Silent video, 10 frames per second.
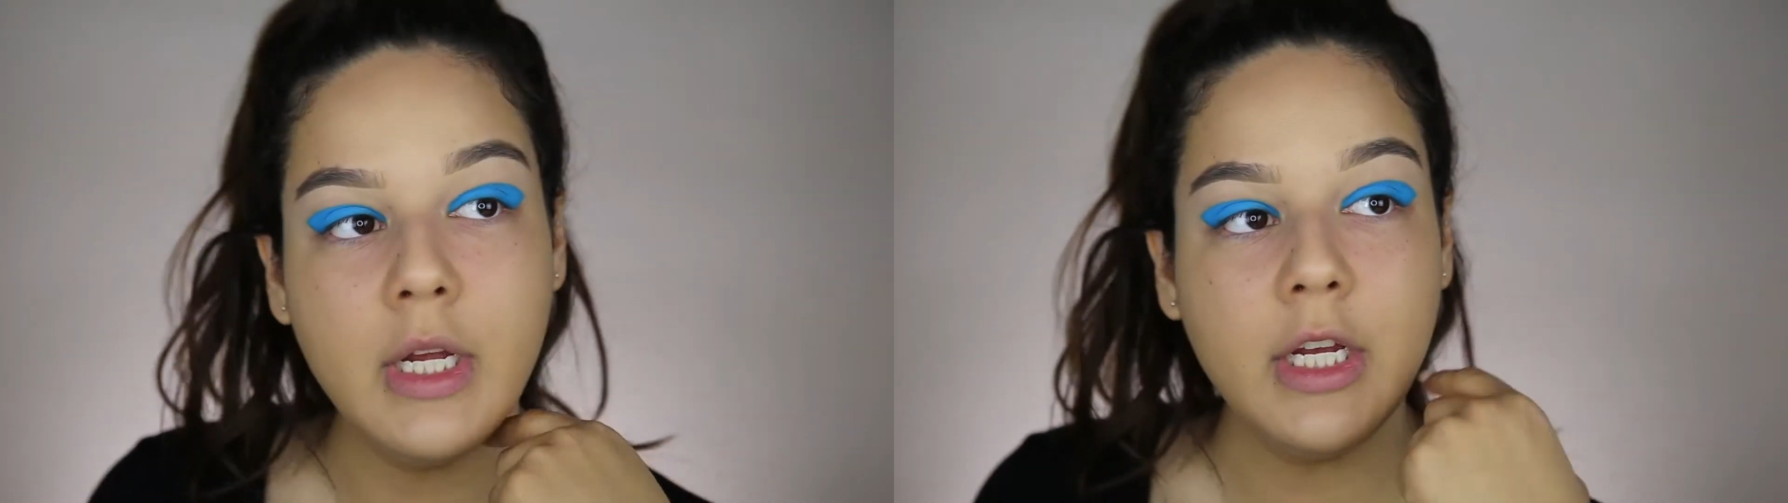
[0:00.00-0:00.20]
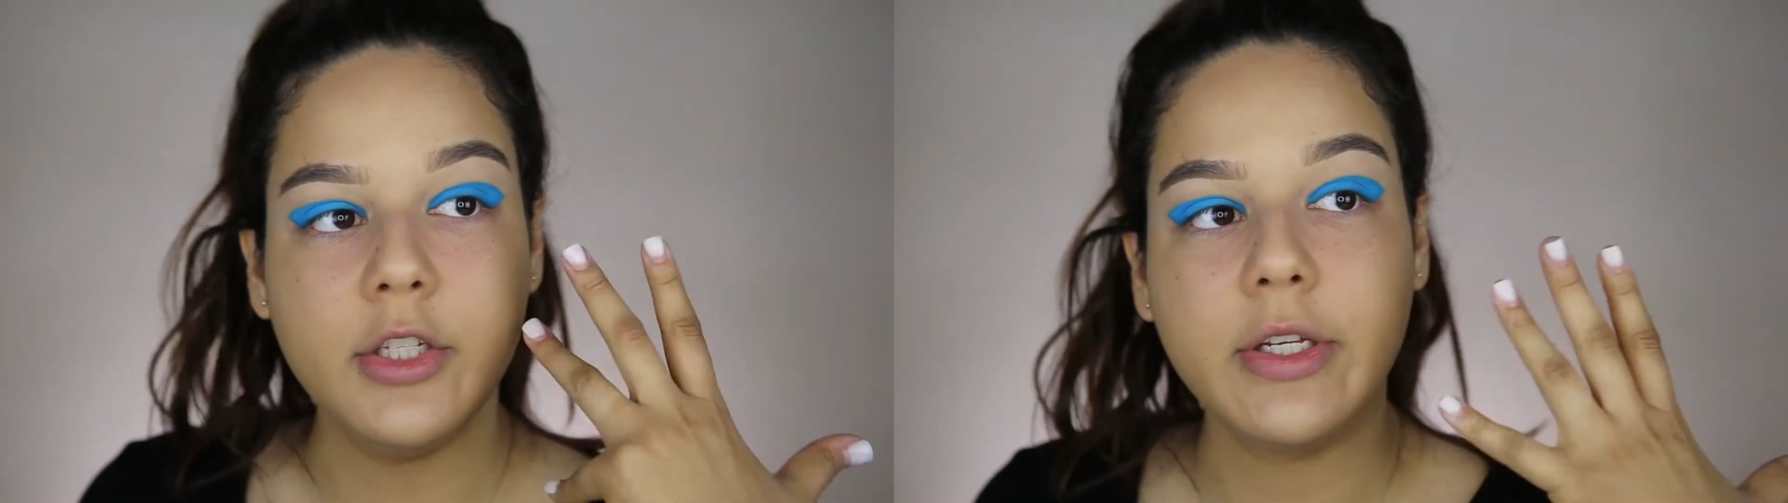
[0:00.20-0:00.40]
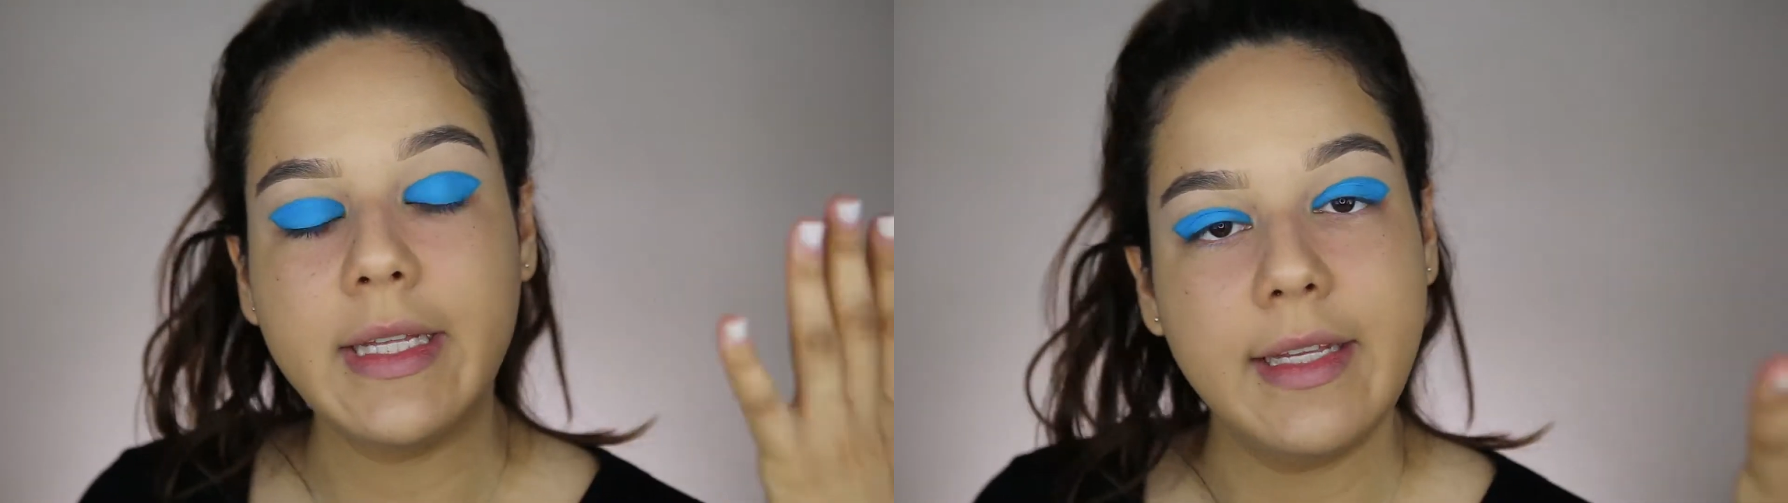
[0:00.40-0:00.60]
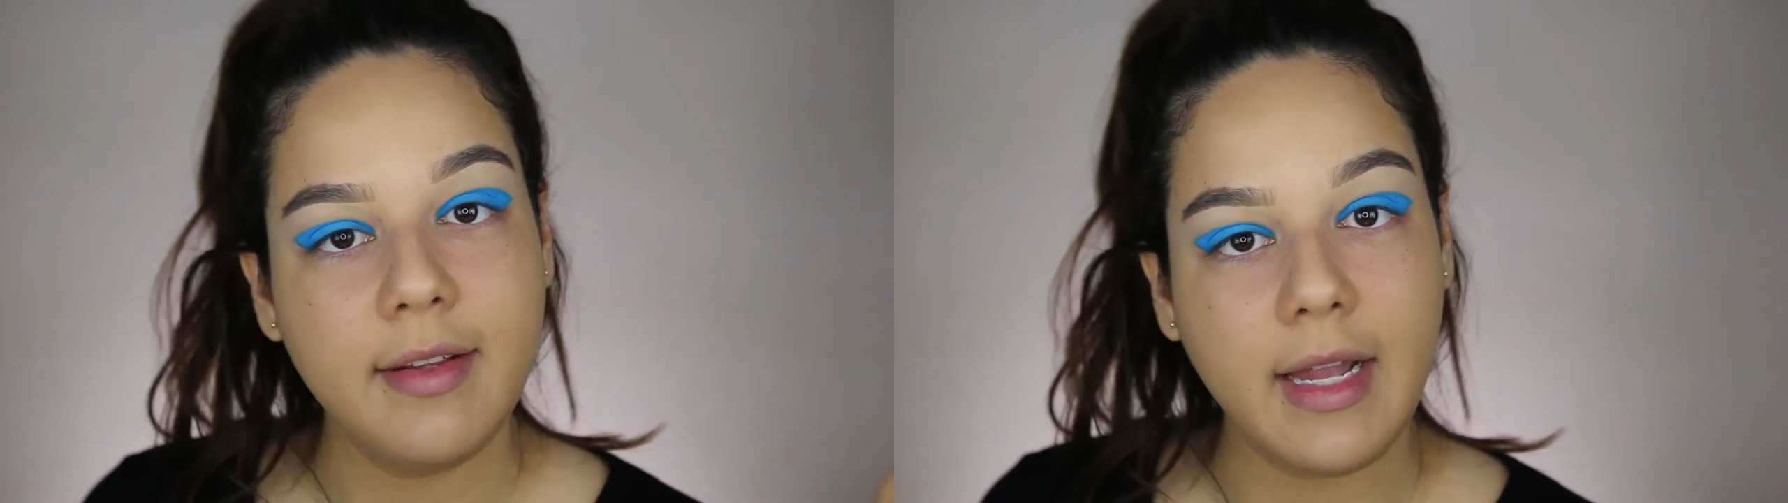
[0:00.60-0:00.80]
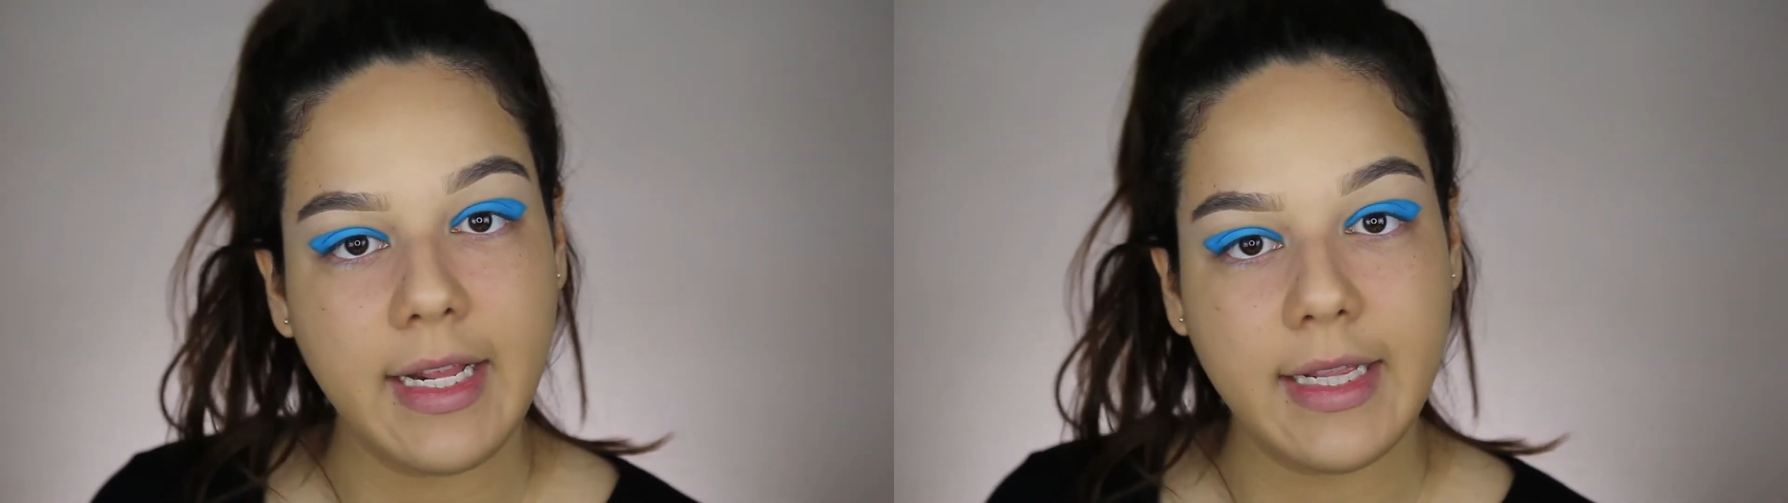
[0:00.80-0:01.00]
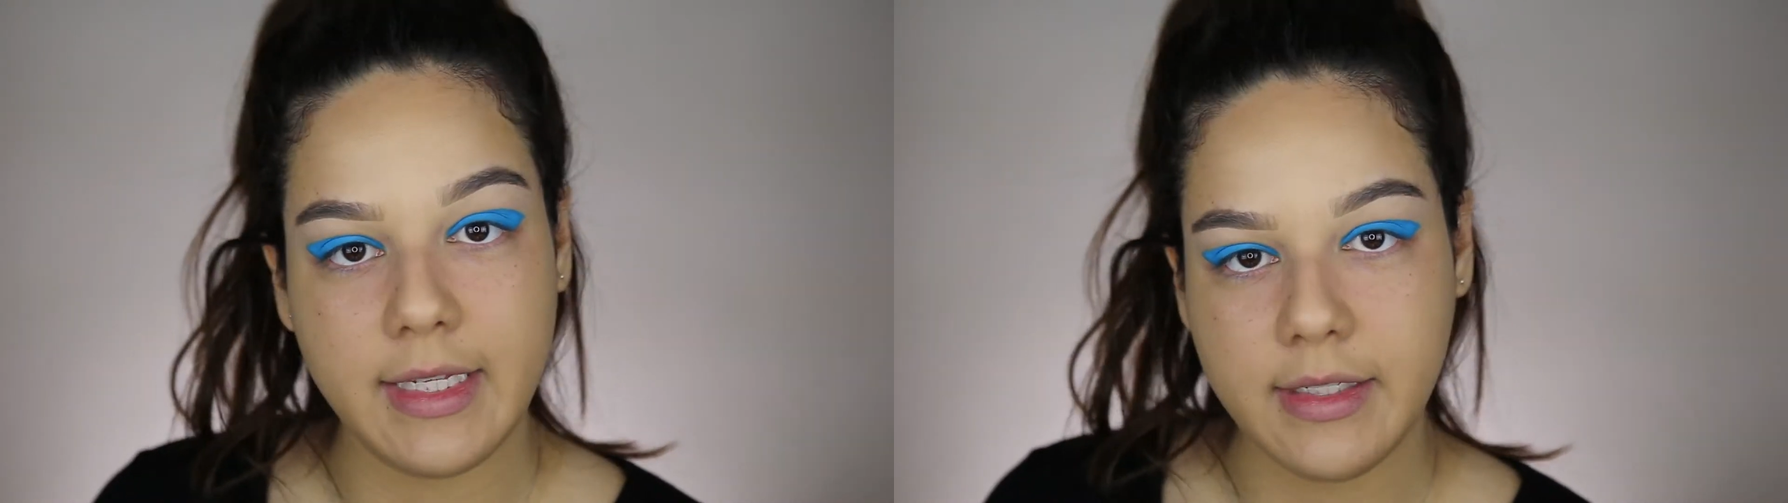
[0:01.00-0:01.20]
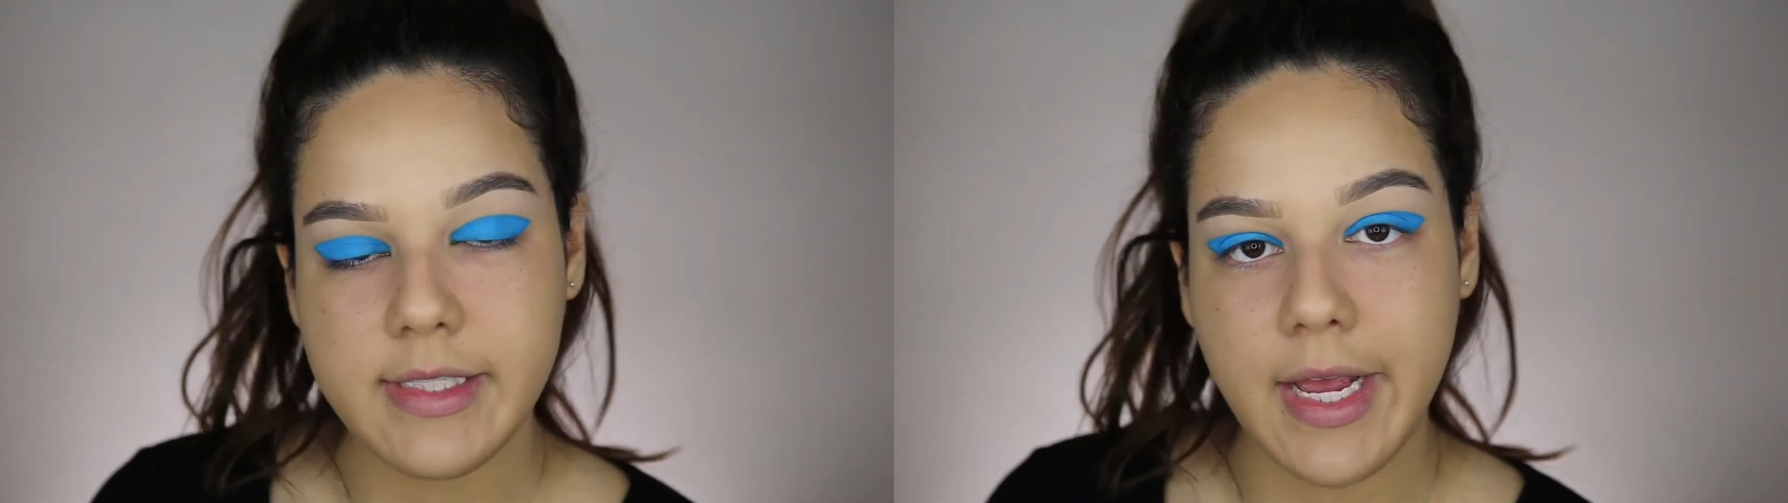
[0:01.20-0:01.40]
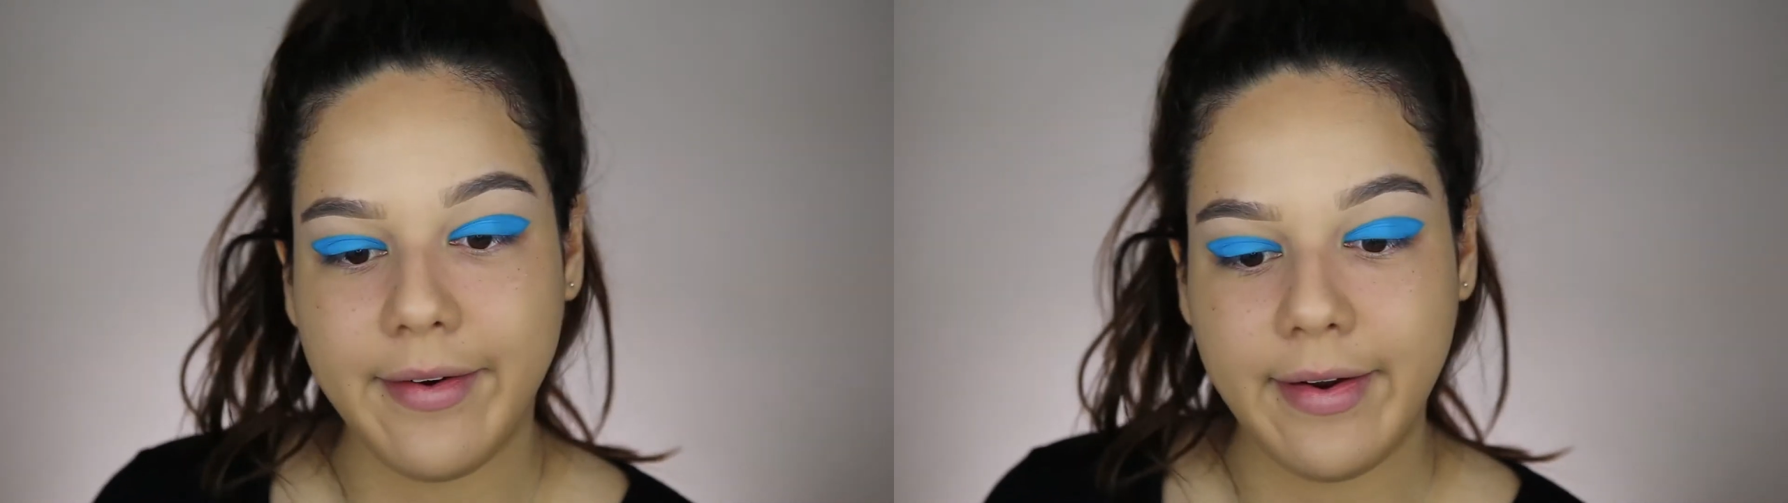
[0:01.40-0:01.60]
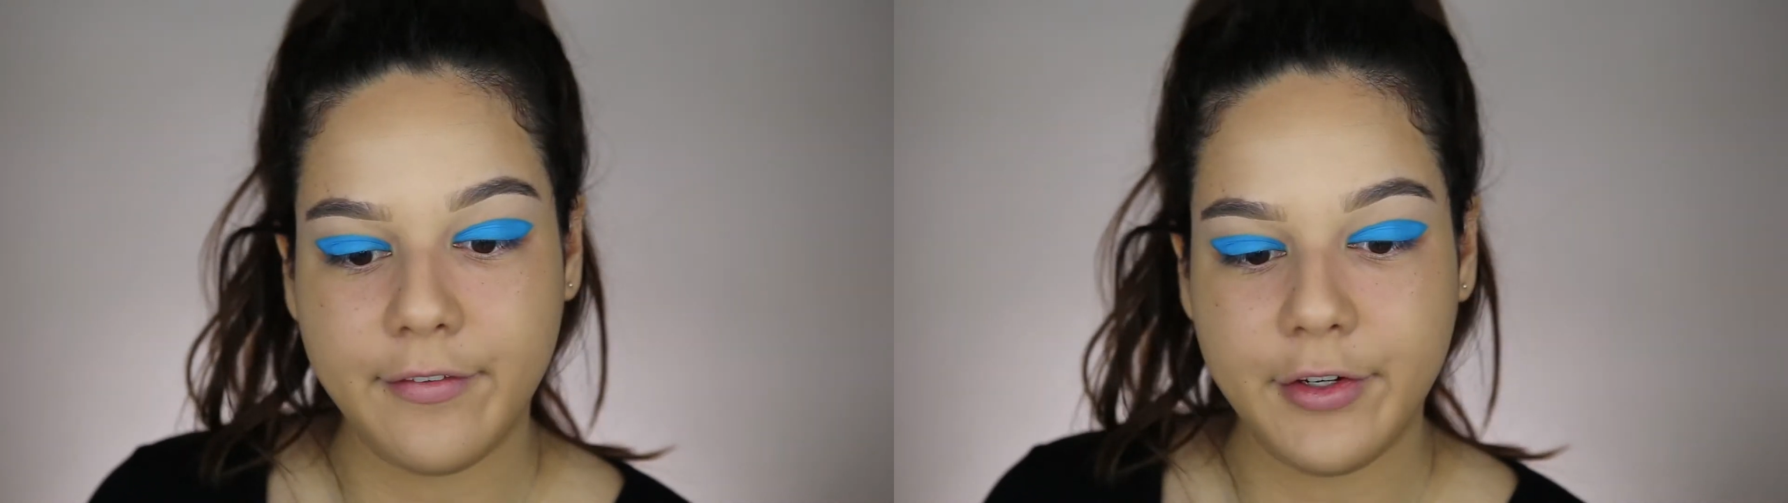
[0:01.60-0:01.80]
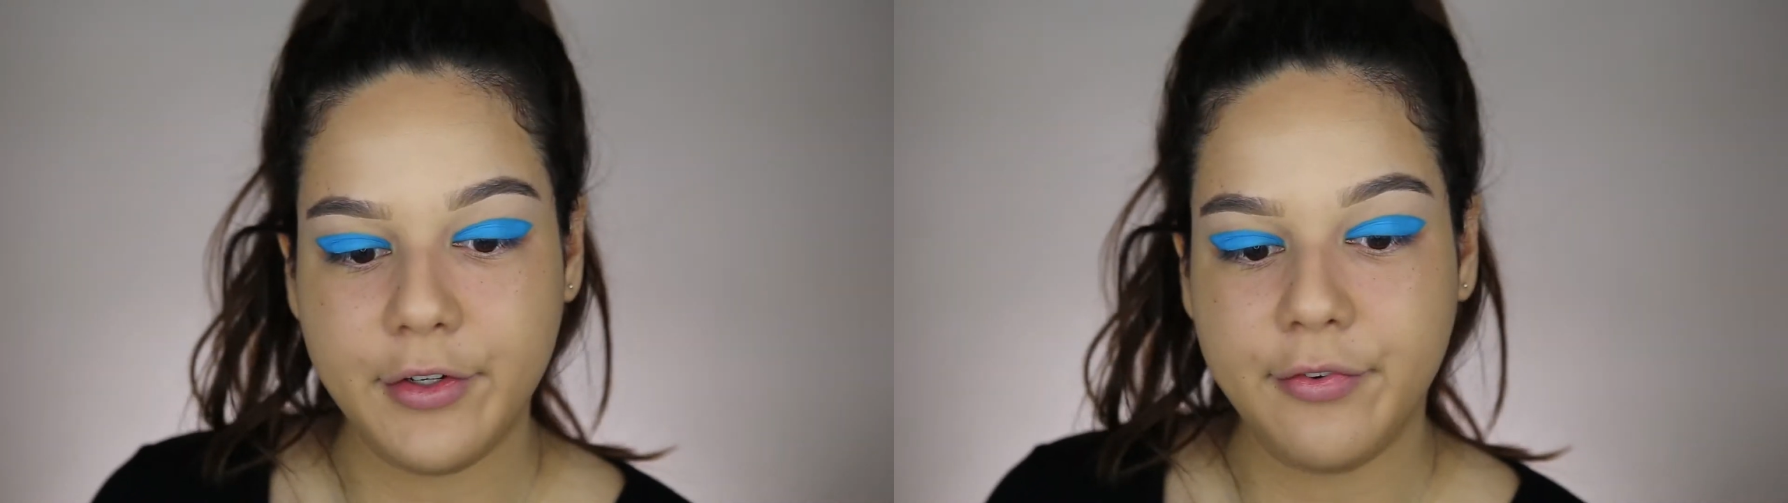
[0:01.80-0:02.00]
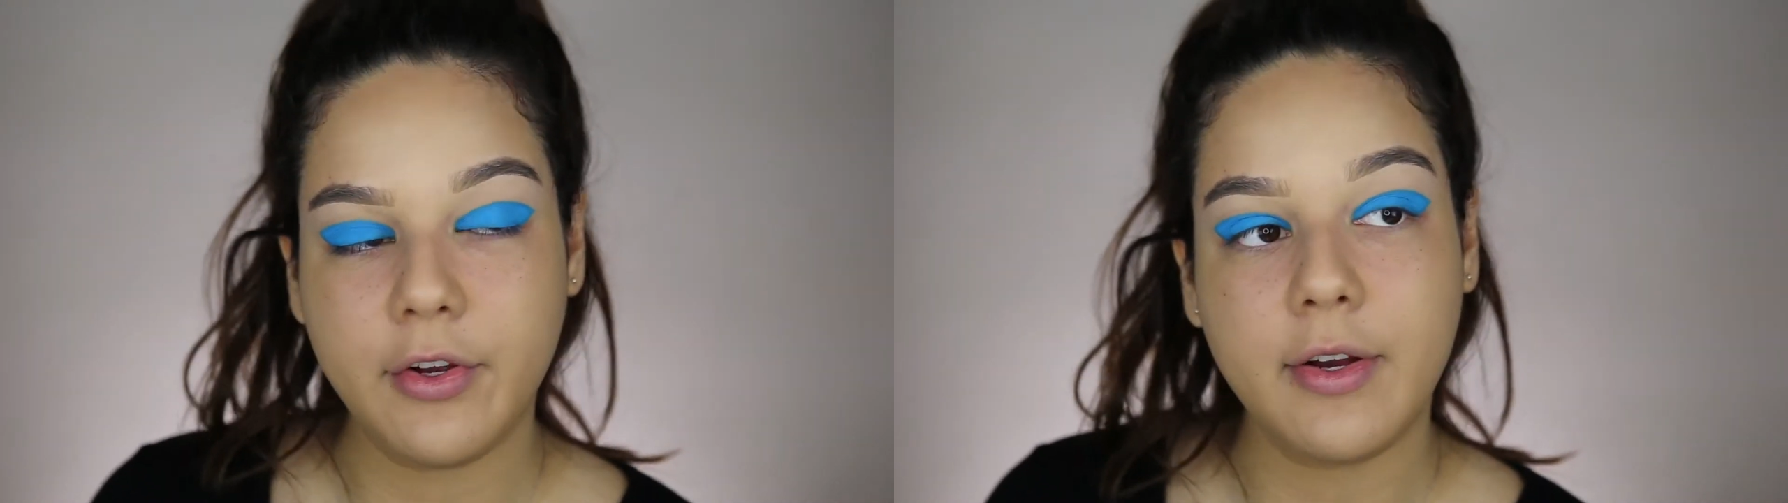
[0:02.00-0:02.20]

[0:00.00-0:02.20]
You can leave it like this however you feel